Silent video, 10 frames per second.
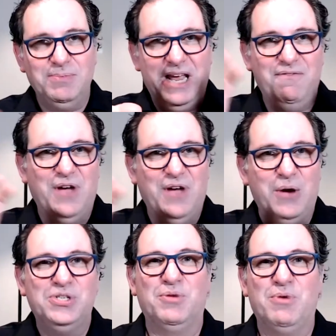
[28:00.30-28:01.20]
I'm taking
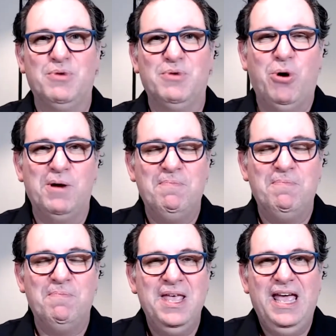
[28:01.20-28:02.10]
photos for the
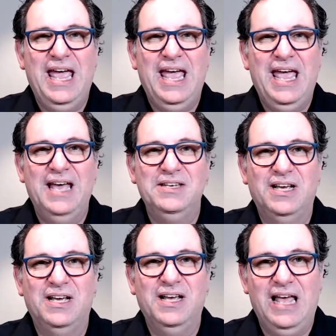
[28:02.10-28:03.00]
report
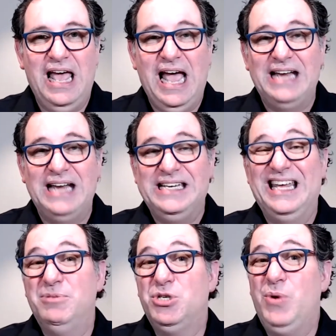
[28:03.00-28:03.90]
and uh, acting
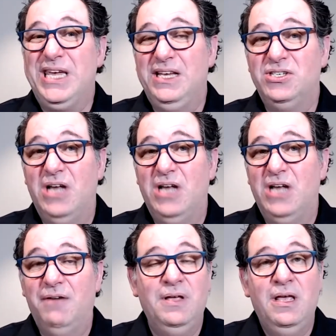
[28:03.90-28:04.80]
like I'm tweaking
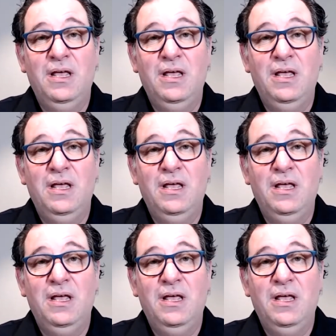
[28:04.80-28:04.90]
stuff.